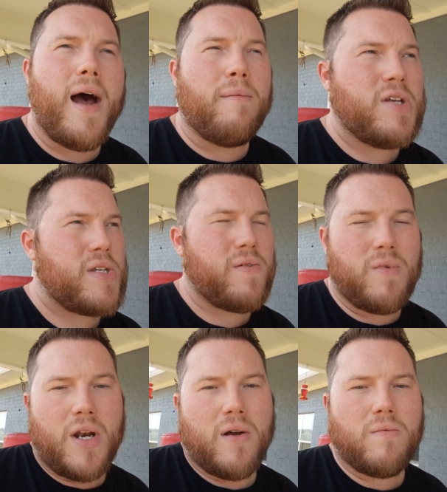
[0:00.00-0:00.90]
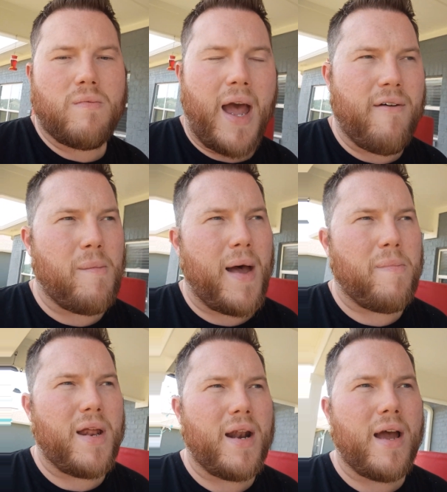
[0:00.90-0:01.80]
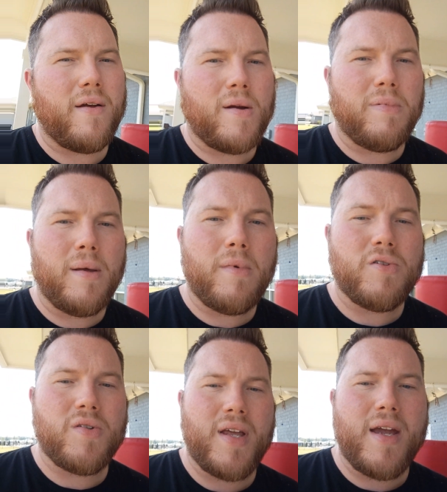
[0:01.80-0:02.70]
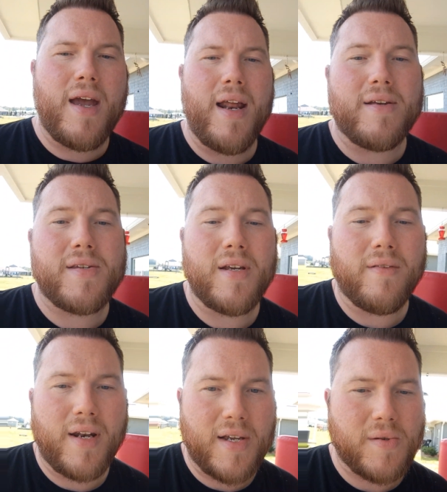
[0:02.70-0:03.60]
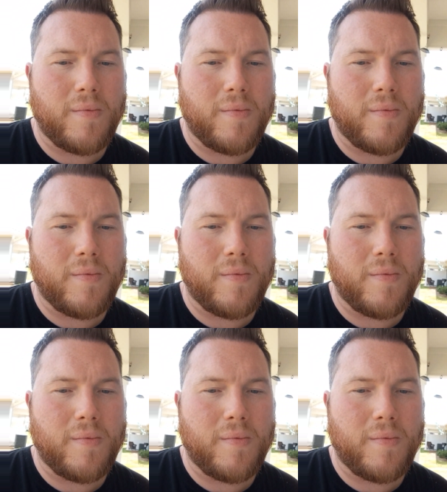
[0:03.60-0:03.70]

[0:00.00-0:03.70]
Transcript: I'm just, you know, having my opinion out here. But let me know what you think, and I'll see you on the next